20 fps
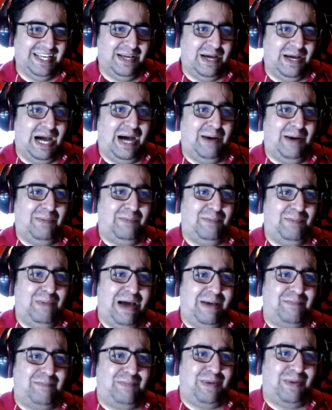
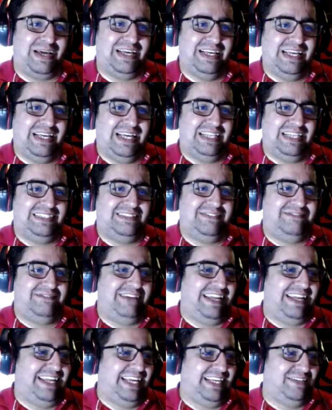But
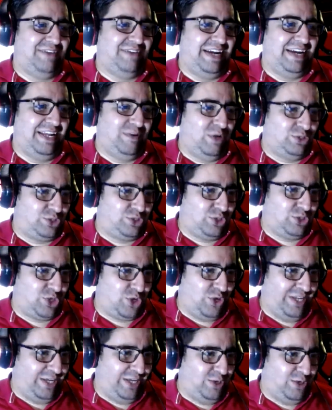when he wants to
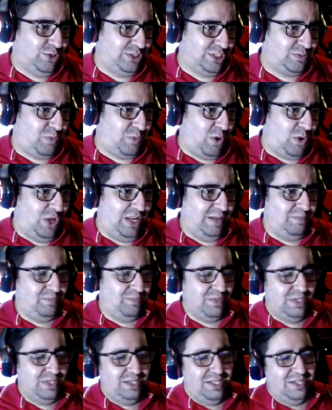troll, he uses Paul.
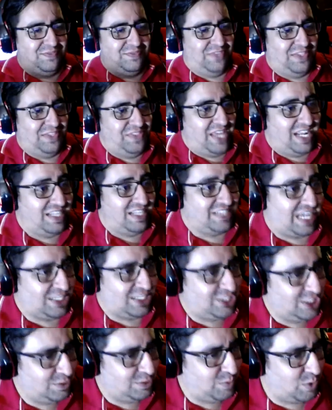Then there is
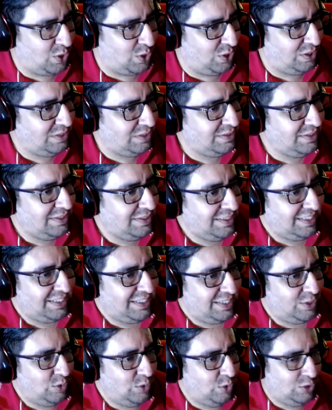Ashish Bro,
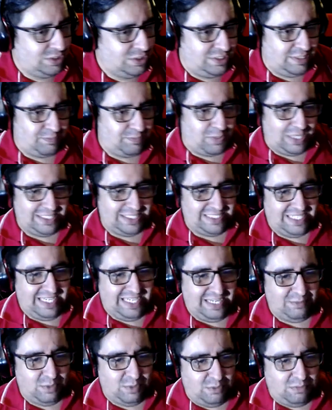who's presently
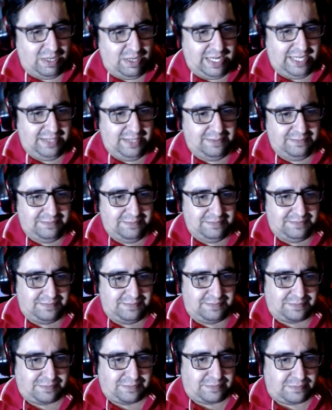in Mumbai.
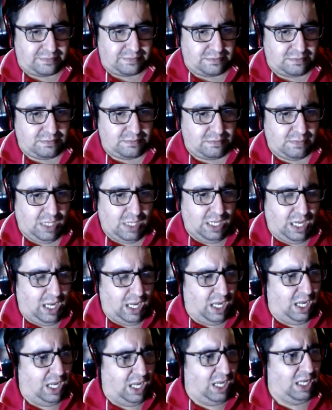
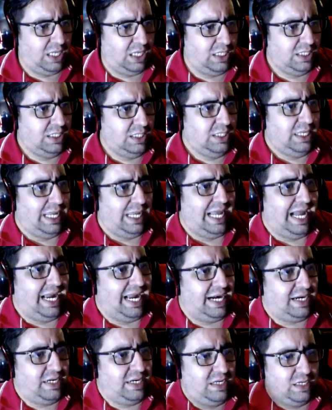Uh,
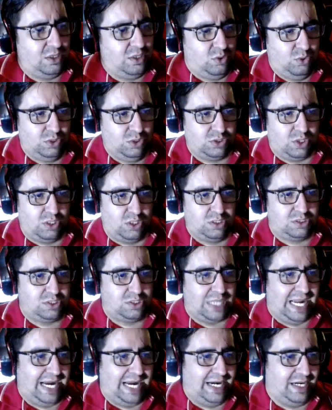and who's also,
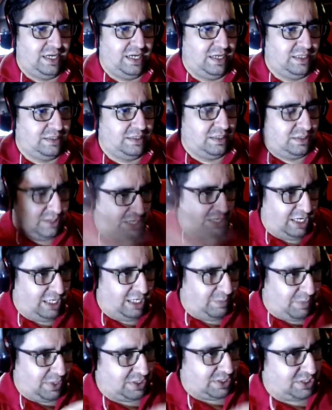and the
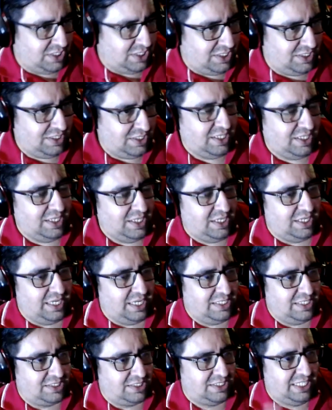third person
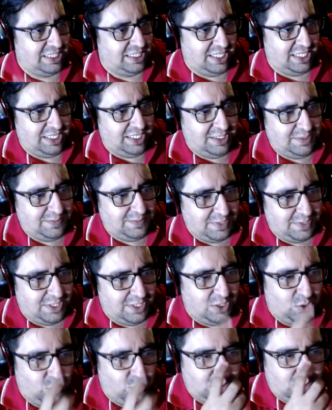is Nitin,
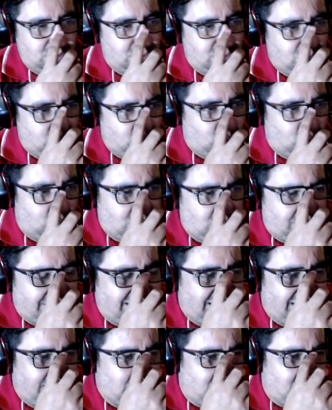who goes by
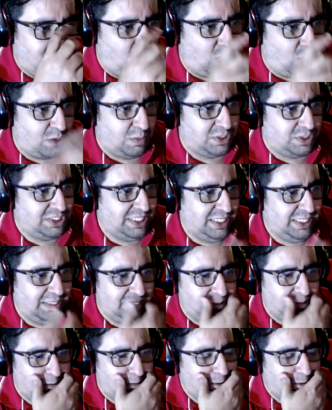the name of War Machine,